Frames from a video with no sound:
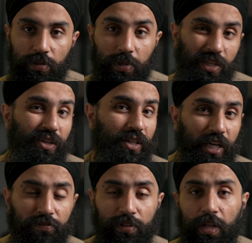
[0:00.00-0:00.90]
to make your
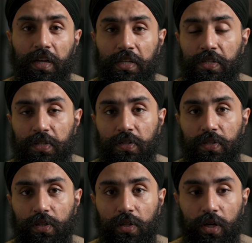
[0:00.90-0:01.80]
life a lot easier in
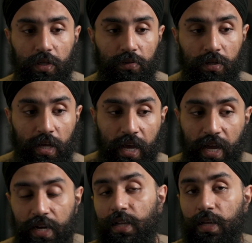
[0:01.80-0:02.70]
the long run,
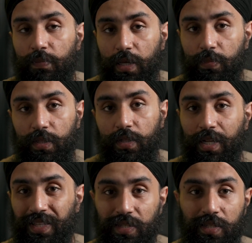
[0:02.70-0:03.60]
and it may be the
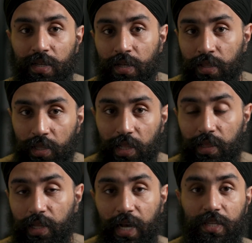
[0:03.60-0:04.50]
lens
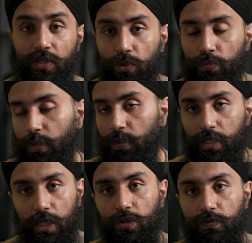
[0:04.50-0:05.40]
that'll last you maybe
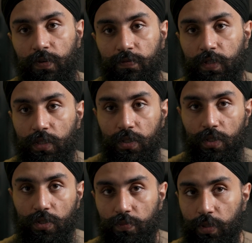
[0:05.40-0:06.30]
10 to 15
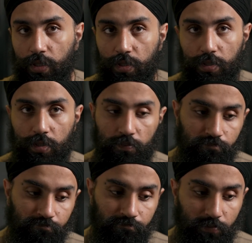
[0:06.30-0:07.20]
years, because
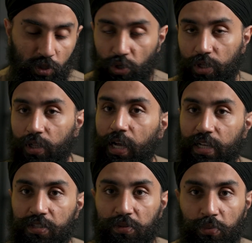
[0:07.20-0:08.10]
good
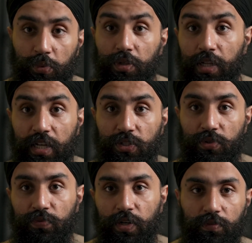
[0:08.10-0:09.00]
glass will last you
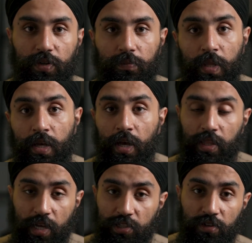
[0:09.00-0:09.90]
forever.
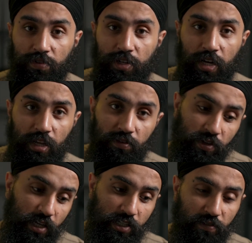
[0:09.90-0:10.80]
And that's all for today. If
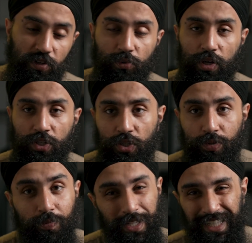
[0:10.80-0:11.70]
you guys have any
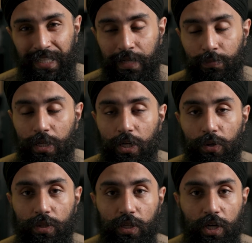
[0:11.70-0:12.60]
questions, please let me
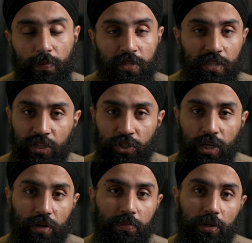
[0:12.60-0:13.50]
know in the comment section
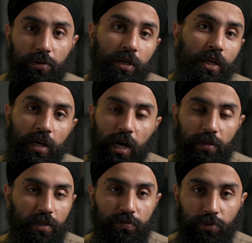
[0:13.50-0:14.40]
down below.
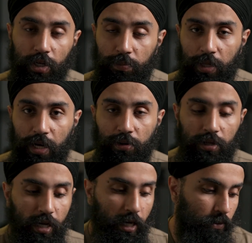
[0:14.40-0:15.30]
I'd love to help you out.
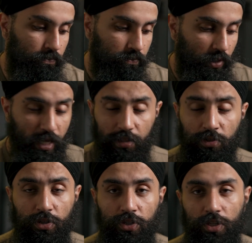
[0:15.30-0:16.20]
But yeah,
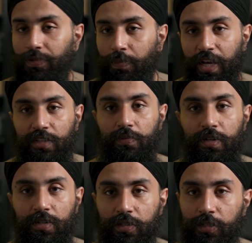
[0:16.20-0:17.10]
this was just my
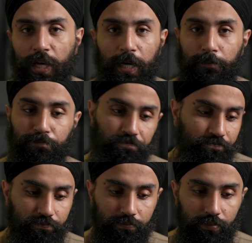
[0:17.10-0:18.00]
experience.
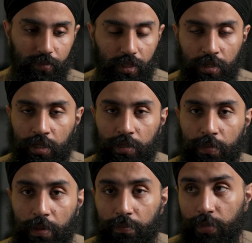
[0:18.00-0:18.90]

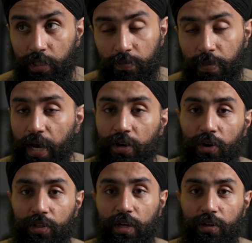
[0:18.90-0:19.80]
Nothing bad
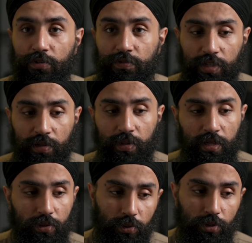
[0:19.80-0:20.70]
on the end of
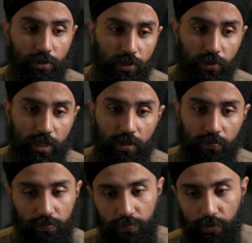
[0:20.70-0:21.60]
Sigma or Sony
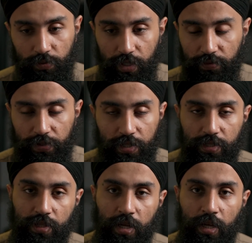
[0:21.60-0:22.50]
or whatever it
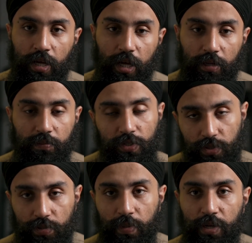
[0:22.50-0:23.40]
is. It's
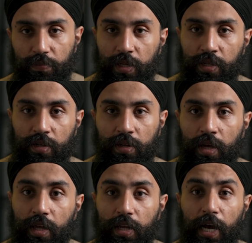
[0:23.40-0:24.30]
just my opinion
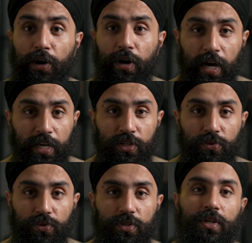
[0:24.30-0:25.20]
and how I
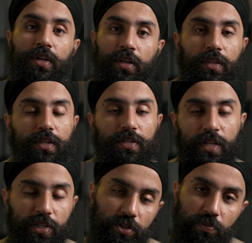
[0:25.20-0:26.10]
use this
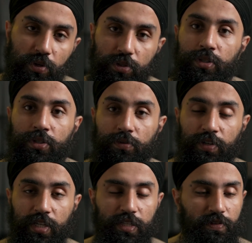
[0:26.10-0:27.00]
lens the most. So if
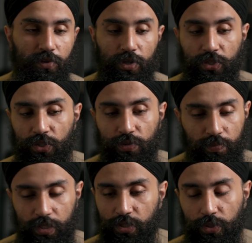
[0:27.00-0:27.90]
you guys have any questions,
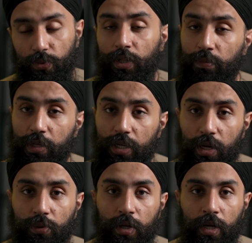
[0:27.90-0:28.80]
please do let me
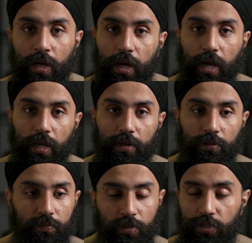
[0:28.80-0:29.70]
know, and
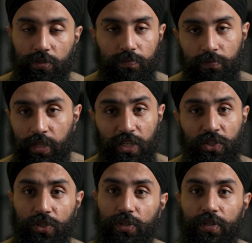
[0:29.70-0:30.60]
please like,
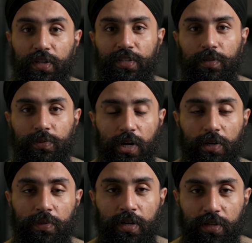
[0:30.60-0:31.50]
share, and
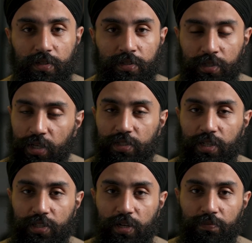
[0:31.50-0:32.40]
subscribe. I'll see you guys
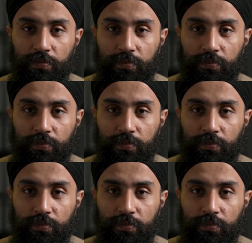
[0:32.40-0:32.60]
next time.